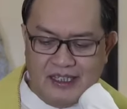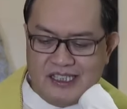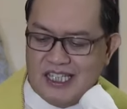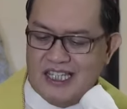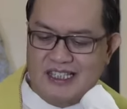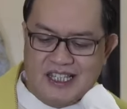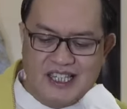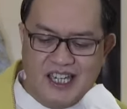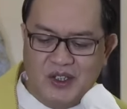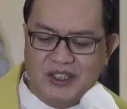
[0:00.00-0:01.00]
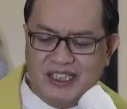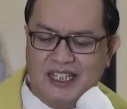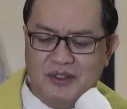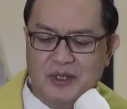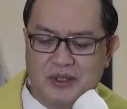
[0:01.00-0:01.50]
Just as he
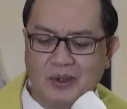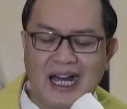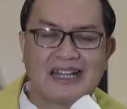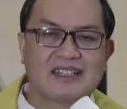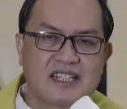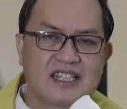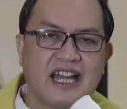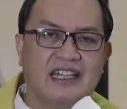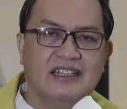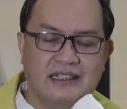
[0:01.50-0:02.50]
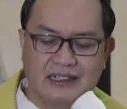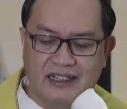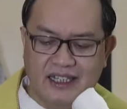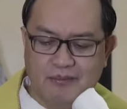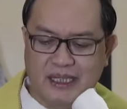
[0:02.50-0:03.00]
continues to act
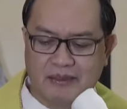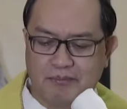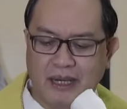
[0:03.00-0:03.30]
silently but